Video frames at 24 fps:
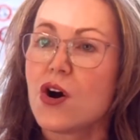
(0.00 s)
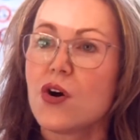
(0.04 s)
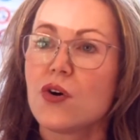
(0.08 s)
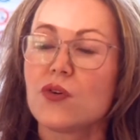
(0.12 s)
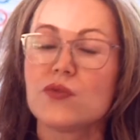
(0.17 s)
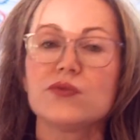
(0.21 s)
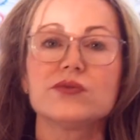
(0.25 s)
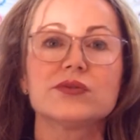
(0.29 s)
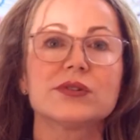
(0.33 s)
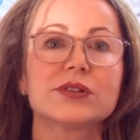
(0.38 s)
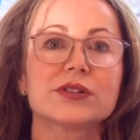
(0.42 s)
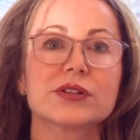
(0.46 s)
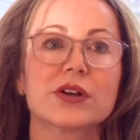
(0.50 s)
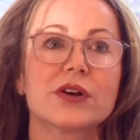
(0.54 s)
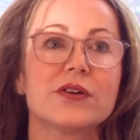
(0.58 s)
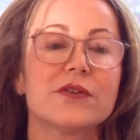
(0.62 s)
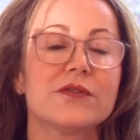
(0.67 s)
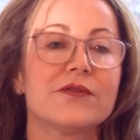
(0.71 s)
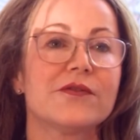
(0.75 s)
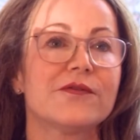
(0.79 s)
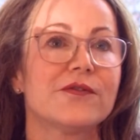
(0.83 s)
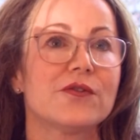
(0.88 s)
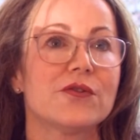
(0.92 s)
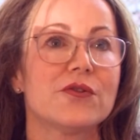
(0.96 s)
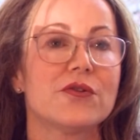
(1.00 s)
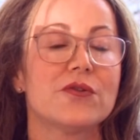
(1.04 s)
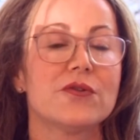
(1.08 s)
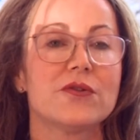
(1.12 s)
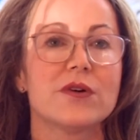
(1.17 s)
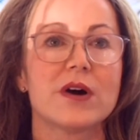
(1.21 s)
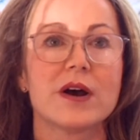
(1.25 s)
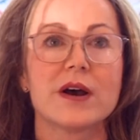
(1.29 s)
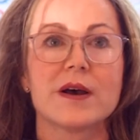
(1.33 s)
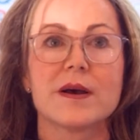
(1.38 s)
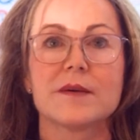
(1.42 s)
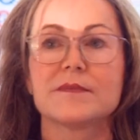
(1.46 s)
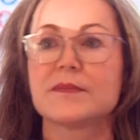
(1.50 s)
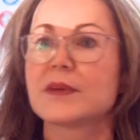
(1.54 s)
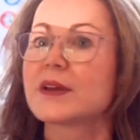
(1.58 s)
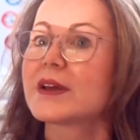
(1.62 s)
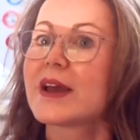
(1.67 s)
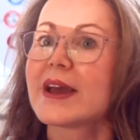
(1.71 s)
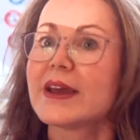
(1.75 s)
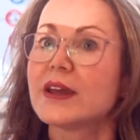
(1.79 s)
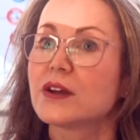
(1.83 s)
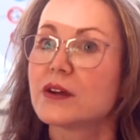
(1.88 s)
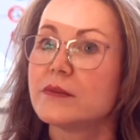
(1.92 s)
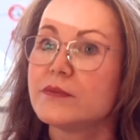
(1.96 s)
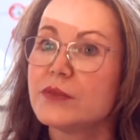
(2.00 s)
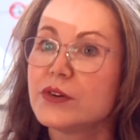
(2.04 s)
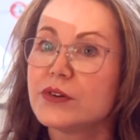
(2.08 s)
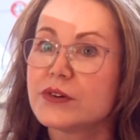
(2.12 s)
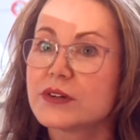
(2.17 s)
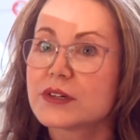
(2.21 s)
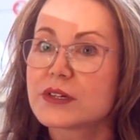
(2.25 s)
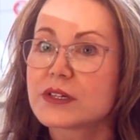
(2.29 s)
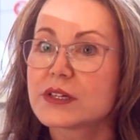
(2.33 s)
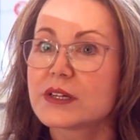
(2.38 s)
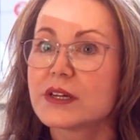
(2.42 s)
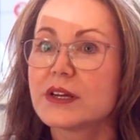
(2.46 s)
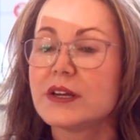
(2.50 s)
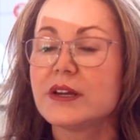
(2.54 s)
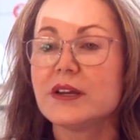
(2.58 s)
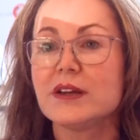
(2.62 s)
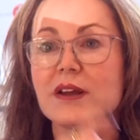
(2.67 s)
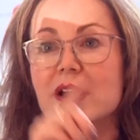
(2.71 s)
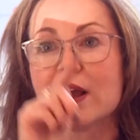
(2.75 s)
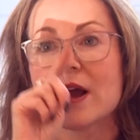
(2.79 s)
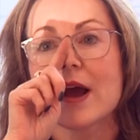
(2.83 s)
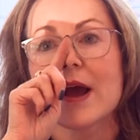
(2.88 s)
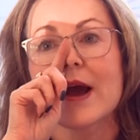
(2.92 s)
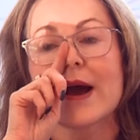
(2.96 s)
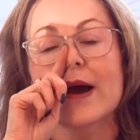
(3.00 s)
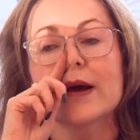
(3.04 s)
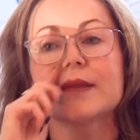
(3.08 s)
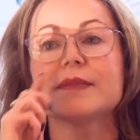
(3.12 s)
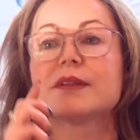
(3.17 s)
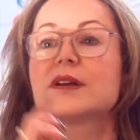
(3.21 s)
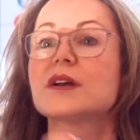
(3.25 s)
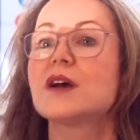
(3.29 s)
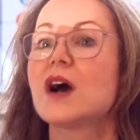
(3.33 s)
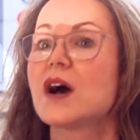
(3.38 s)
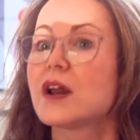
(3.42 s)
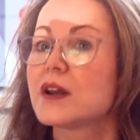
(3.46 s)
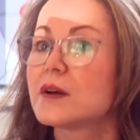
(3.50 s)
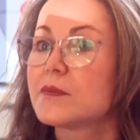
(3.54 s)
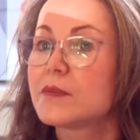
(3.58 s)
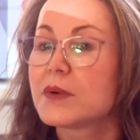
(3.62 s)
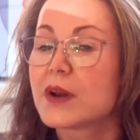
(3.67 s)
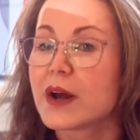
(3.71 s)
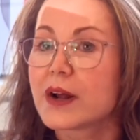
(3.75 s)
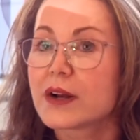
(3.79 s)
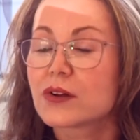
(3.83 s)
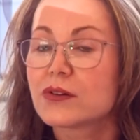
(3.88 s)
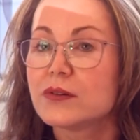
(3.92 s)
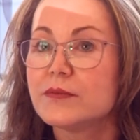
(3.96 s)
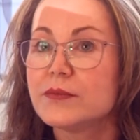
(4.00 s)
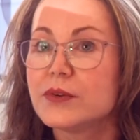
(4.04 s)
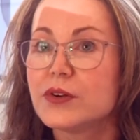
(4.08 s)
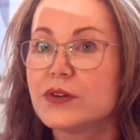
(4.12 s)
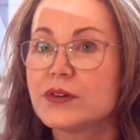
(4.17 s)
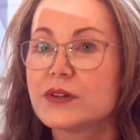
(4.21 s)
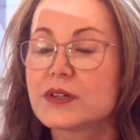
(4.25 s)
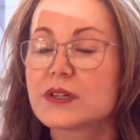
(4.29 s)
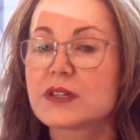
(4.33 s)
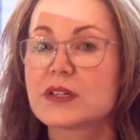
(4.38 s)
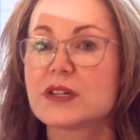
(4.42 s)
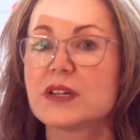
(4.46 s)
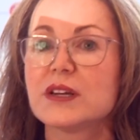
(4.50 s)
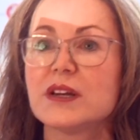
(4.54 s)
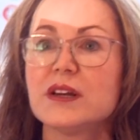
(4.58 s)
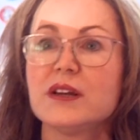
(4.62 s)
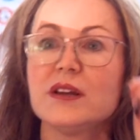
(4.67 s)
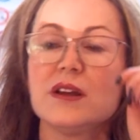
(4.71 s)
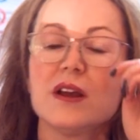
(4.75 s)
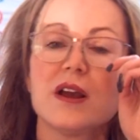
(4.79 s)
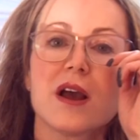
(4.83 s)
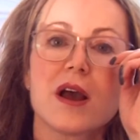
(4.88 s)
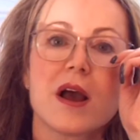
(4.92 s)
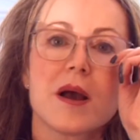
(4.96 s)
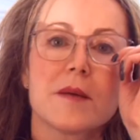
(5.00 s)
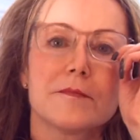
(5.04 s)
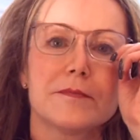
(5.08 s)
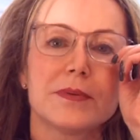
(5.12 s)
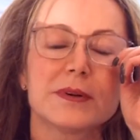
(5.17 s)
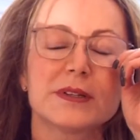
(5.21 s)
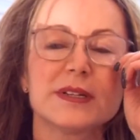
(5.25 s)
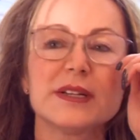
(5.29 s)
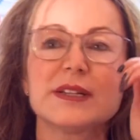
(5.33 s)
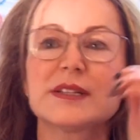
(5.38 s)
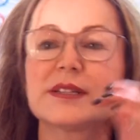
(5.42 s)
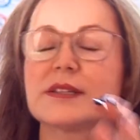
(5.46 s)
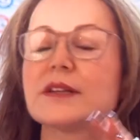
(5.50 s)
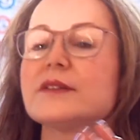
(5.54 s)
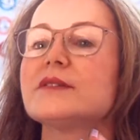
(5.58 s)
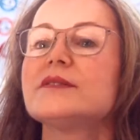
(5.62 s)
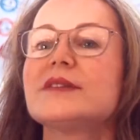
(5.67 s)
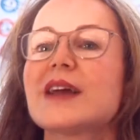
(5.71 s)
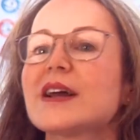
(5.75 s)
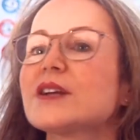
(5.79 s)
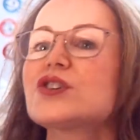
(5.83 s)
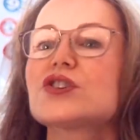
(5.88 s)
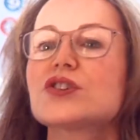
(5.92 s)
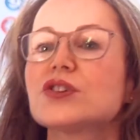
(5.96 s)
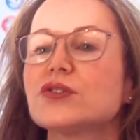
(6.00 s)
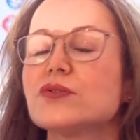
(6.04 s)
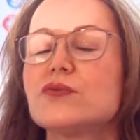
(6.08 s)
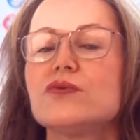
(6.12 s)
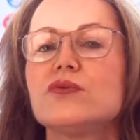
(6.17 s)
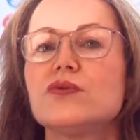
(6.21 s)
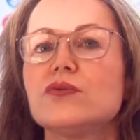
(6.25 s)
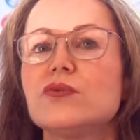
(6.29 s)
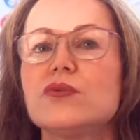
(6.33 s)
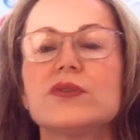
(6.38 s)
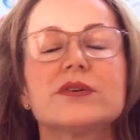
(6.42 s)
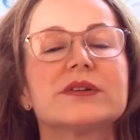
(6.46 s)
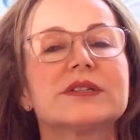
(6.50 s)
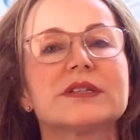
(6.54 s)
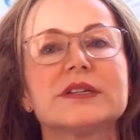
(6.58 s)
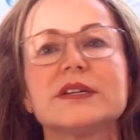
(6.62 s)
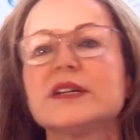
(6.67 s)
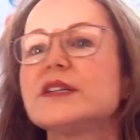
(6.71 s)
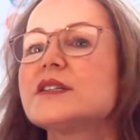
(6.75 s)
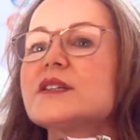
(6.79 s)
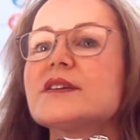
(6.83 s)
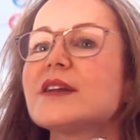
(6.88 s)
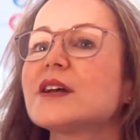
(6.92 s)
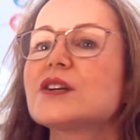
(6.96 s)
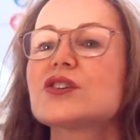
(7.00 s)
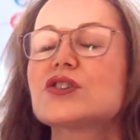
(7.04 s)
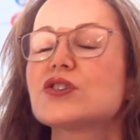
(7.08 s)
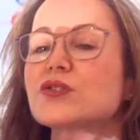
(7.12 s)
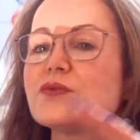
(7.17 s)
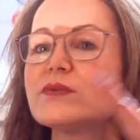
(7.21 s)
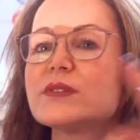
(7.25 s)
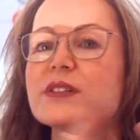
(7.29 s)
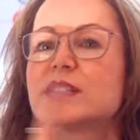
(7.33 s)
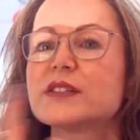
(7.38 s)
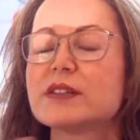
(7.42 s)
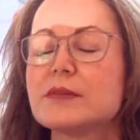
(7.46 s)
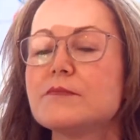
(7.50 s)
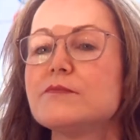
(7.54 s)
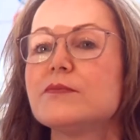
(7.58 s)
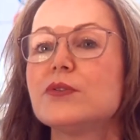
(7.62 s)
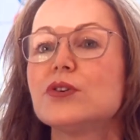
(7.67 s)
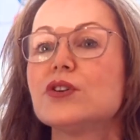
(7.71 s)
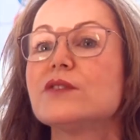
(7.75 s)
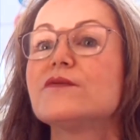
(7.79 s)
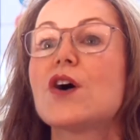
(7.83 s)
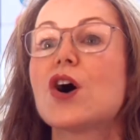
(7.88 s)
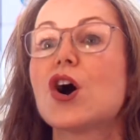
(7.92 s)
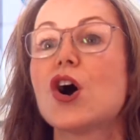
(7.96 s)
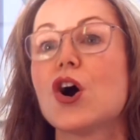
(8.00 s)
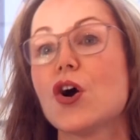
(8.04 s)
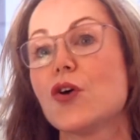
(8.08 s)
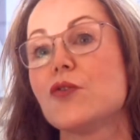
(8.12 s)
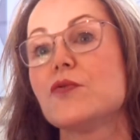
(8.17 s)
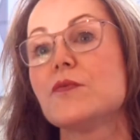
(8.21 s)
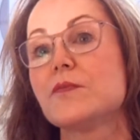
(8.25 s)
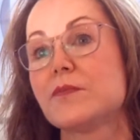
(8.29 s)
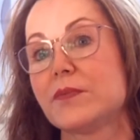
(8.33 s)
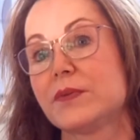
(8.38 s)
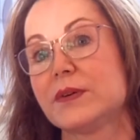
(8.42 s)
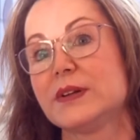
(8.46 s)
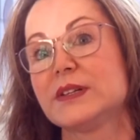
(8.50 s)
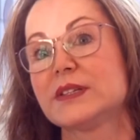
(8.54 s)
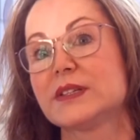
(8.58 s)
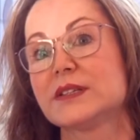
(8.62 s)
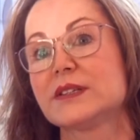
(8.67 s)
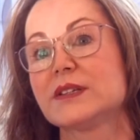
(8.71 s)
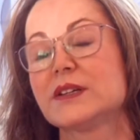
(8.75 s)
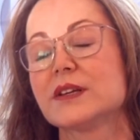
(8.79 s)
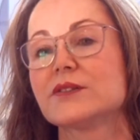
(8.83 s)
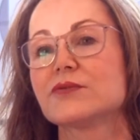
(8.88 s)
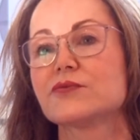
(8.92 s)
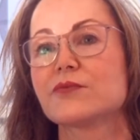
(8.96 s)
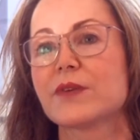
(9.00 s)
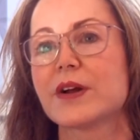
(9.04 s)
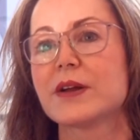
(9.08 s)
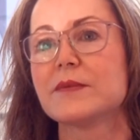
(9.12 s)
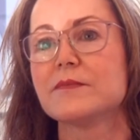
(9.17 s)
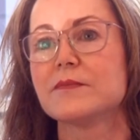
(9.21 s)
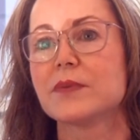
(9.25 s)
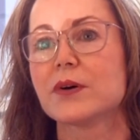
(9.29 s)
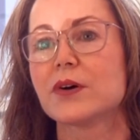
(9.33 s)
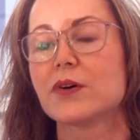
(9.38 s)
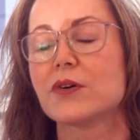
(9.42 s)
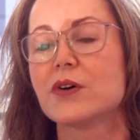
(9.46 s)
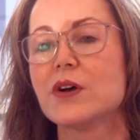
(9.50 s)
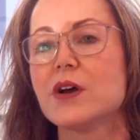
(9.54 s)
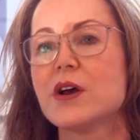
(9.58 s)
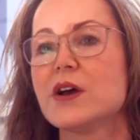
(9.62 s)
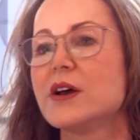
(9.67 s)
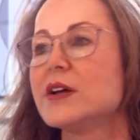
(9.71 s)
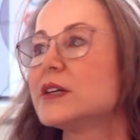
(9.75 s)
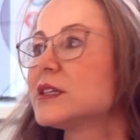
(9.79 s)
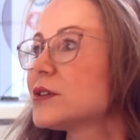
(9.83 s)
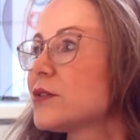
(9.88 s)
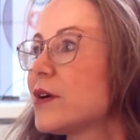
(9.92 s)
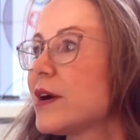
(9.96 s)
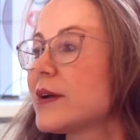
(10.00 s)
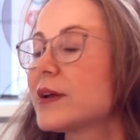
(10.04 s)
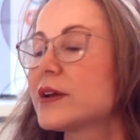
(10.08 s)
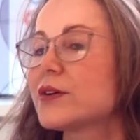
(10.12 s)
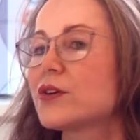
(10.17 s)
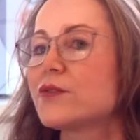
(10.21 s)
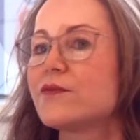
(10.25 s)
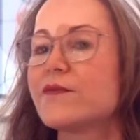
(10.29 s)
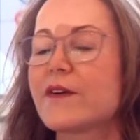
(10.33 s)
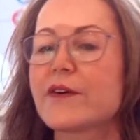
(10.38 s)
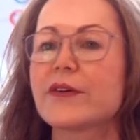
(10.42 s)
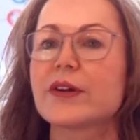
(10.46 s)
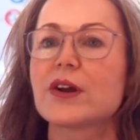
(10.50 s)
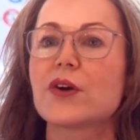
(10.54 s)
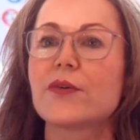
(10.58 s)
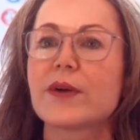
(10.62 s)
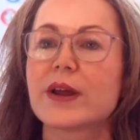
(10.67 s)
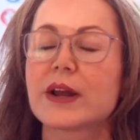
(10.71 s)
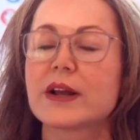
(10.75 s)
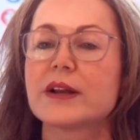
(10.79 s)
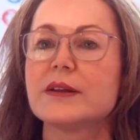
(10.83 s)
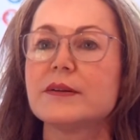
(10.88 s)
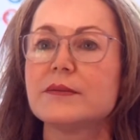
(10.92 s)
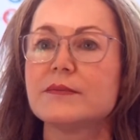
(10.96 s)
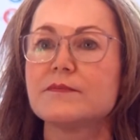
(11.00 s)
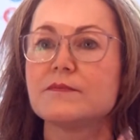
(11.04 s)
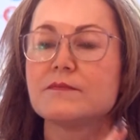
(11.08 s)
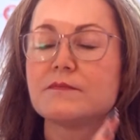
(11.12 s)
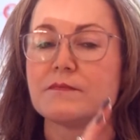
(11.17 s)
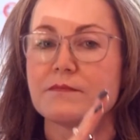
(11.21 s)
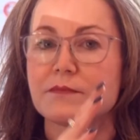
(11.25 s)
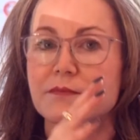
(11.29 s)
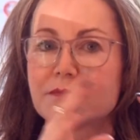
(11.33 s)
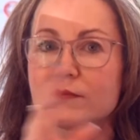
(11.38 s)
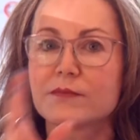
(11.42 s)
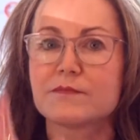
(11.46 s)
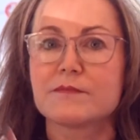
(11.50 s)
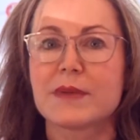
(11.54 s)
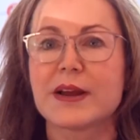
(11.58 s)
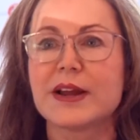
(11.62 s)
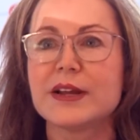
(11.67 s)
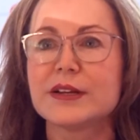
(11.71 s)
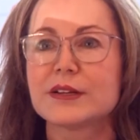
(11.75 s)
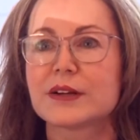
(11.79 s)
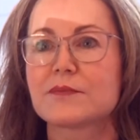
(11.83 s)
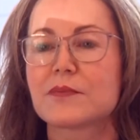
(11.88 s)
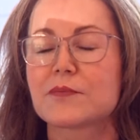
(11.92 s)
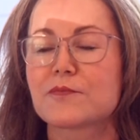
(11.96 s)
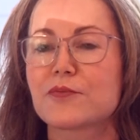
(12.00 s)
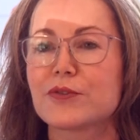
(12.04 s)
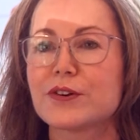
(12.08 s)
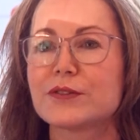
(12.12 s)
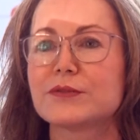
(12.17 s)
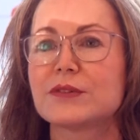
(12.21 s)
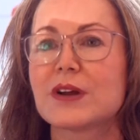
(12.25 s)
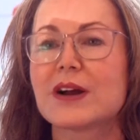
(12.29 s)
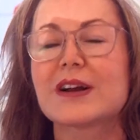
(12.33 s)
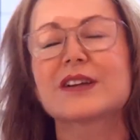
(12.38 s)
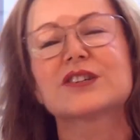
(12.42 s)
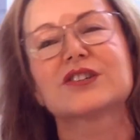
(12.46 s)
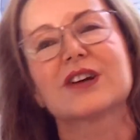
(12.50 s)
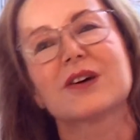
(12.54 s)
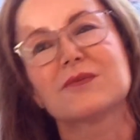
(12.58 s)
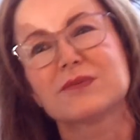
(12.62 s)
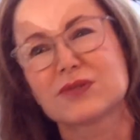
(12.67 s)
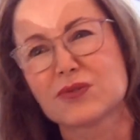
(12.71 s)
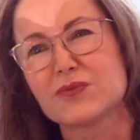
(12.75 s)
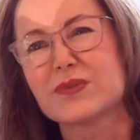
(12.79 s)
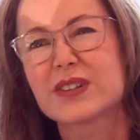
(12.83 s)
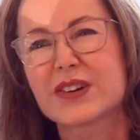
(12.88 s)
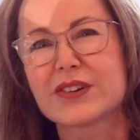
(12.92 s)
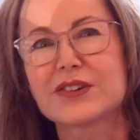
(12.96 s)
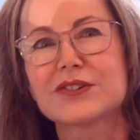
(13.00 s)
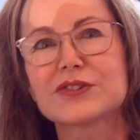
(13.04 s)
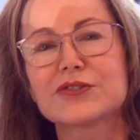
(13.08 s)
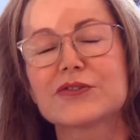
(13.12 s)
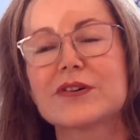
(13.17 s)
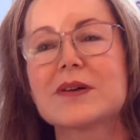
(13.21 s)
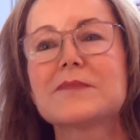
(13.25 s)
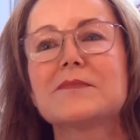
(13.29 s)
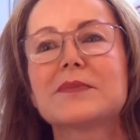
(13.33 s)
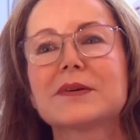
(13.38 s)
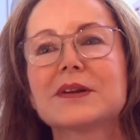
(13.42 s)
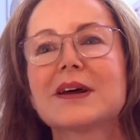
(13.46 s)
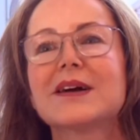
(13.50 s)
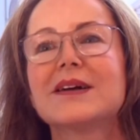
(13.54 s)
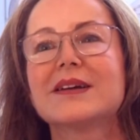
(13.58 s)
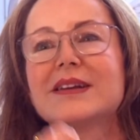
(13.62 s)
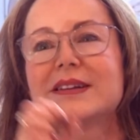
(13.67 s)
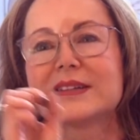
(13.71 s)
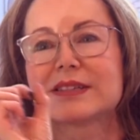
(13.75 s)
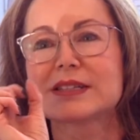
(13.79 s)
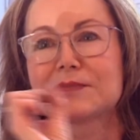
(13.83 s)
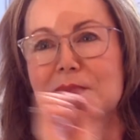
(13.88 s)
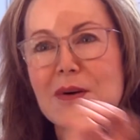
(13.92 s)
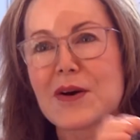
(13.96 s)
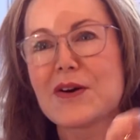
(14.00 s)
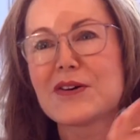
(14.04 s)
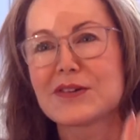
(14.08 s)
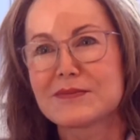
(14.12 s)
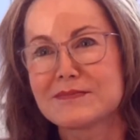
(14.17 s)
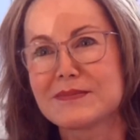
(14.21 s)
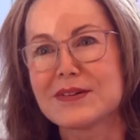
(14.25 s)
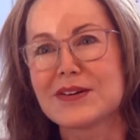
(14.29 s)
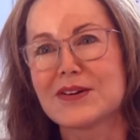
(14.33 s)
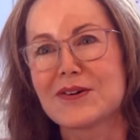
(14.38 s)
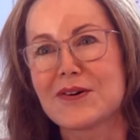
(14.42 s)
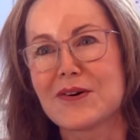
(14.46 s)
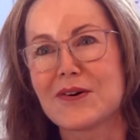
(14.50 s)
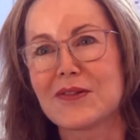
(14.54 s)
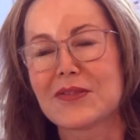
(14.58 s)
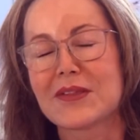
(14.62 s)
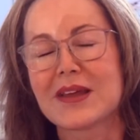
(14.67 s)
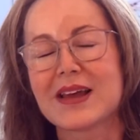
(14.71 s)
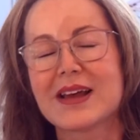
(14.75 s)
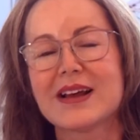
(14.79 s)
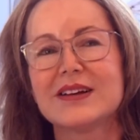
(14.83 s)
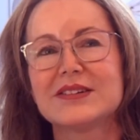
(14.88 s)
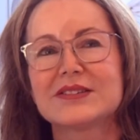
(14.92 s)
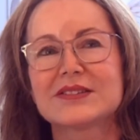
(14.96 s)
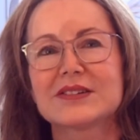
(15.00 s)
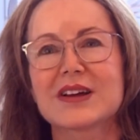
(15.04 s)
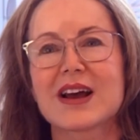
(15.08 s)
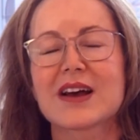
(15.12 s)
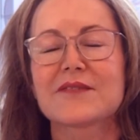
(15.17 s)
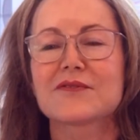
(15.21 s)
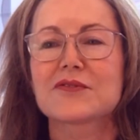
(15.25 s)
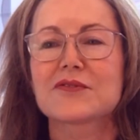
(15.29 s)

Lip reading: also for the gay community and the colourblind community, but it's an international symbol of hope, isn't it, the rainbow? So I very quickly made a print, actually I was always going to do it, but it spurred me on to have a